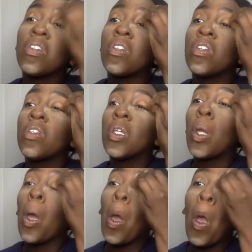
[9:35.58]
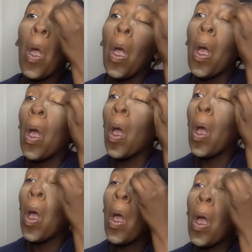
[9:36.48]
I wanted it more soft.
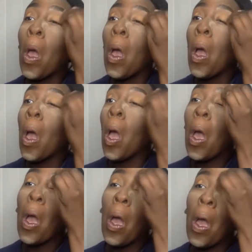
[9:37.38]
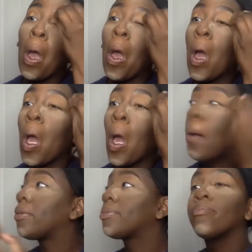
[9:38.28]
So I put more of my
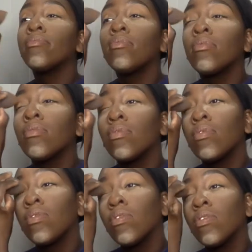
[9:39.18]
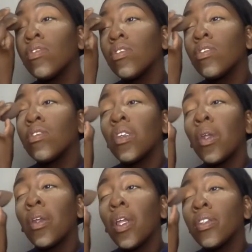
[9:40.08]
Maple concealer
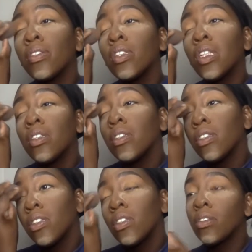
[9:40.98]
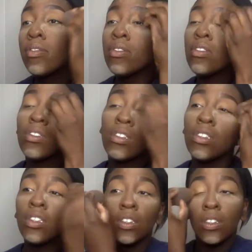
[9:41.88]
from Born This Way
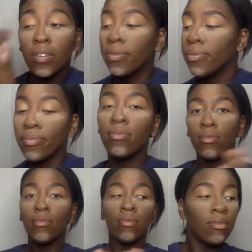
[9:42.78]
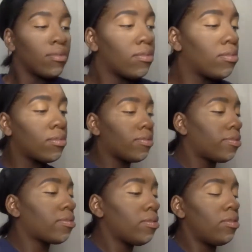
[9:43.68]
on my lids, and you can
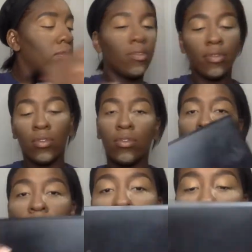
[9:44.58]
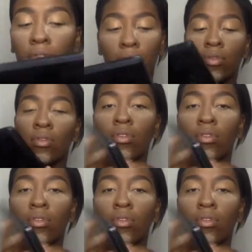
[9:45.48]
see it's not like super bright.